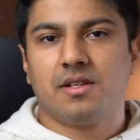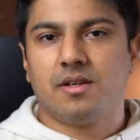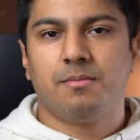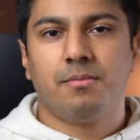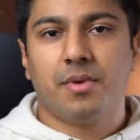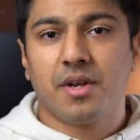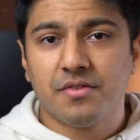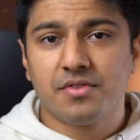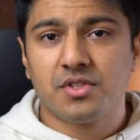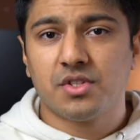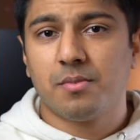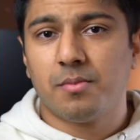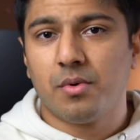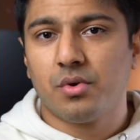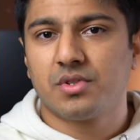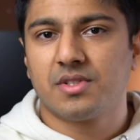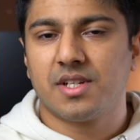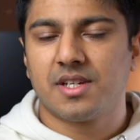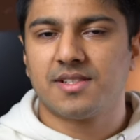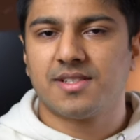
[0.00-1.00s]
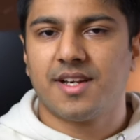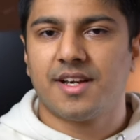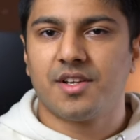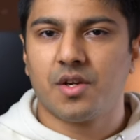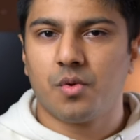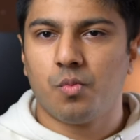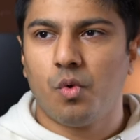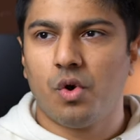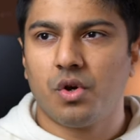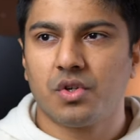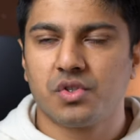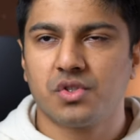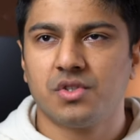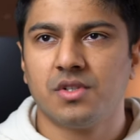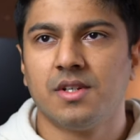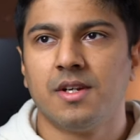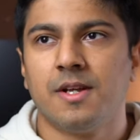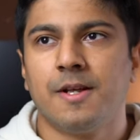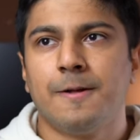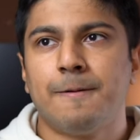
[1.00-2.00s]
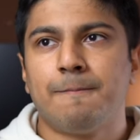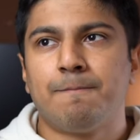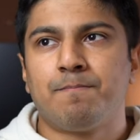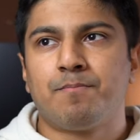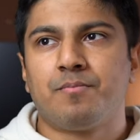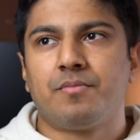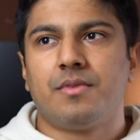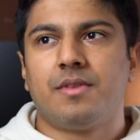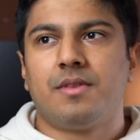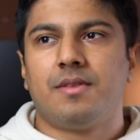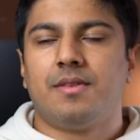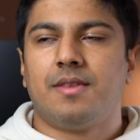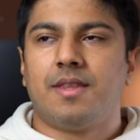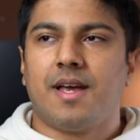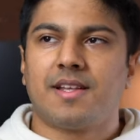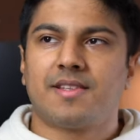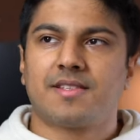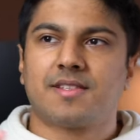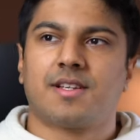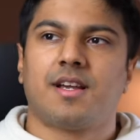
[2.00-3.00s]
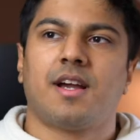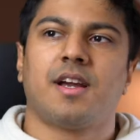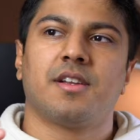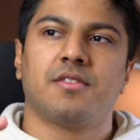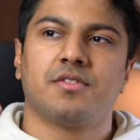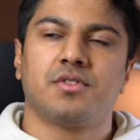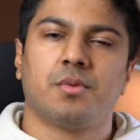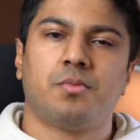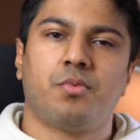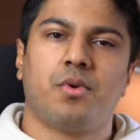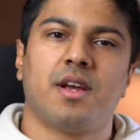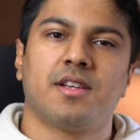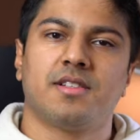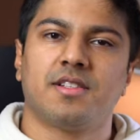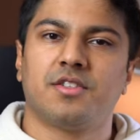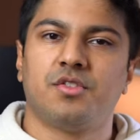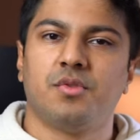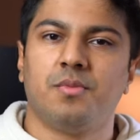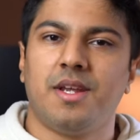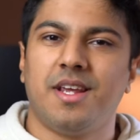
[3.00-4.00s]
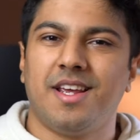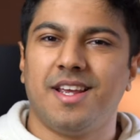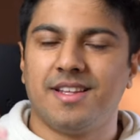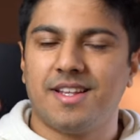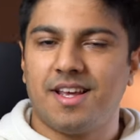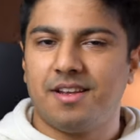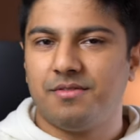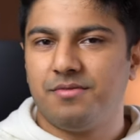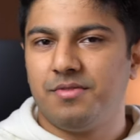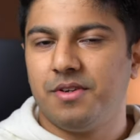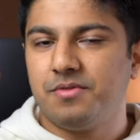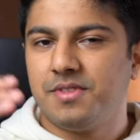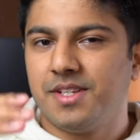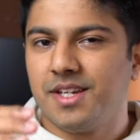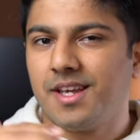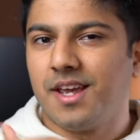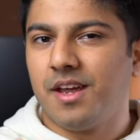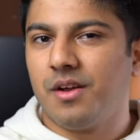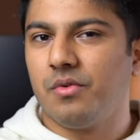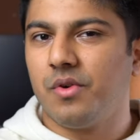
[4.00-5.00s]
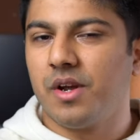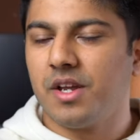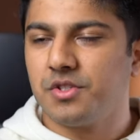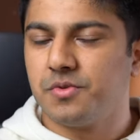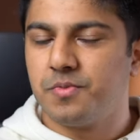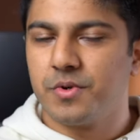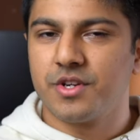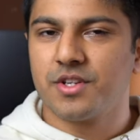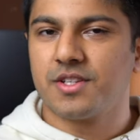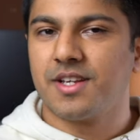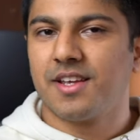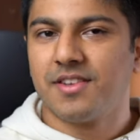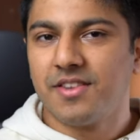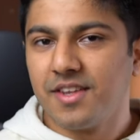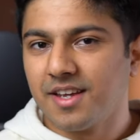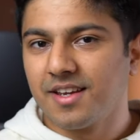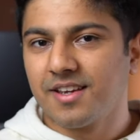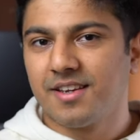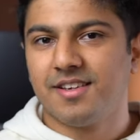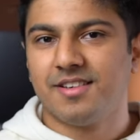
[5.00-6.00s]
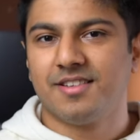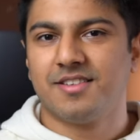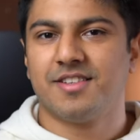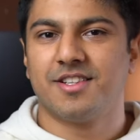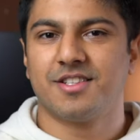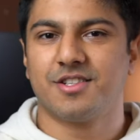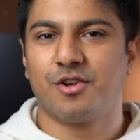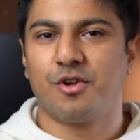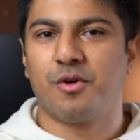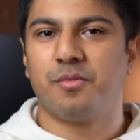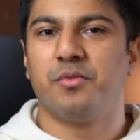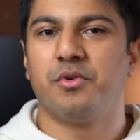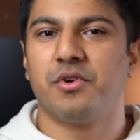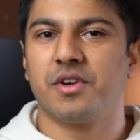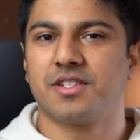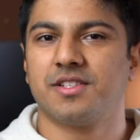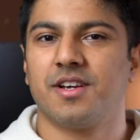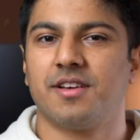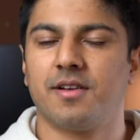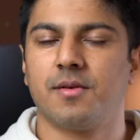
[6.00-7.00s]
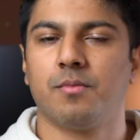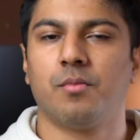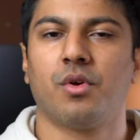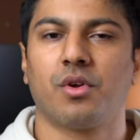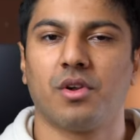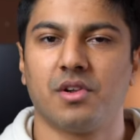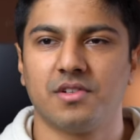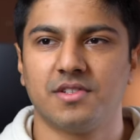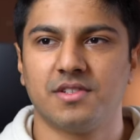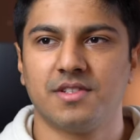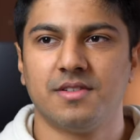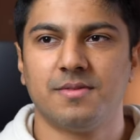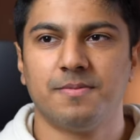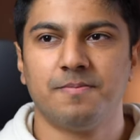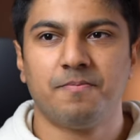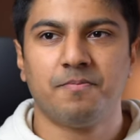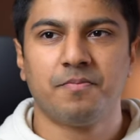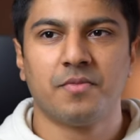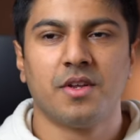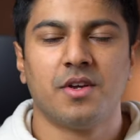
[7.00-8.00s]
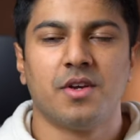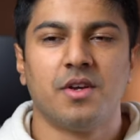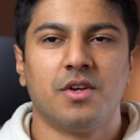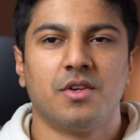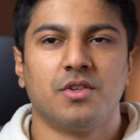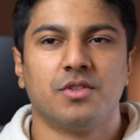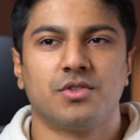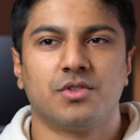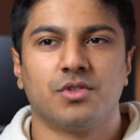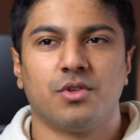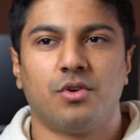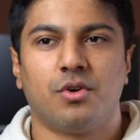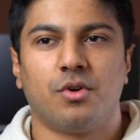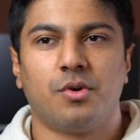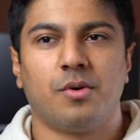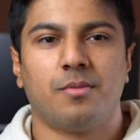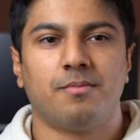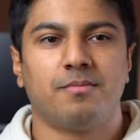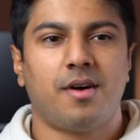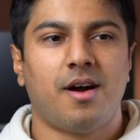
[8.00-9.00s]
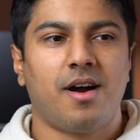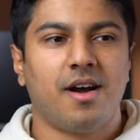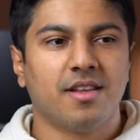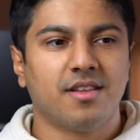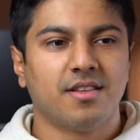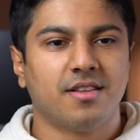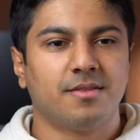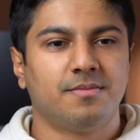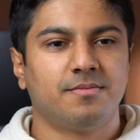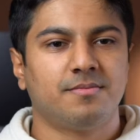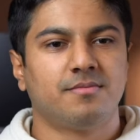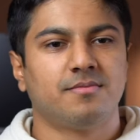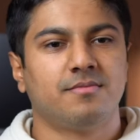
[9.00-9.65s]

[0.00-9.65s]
But if it's your most exciting watch, that's kind of surprising to me in that 50k range because I think there's a lot more exciting models. So either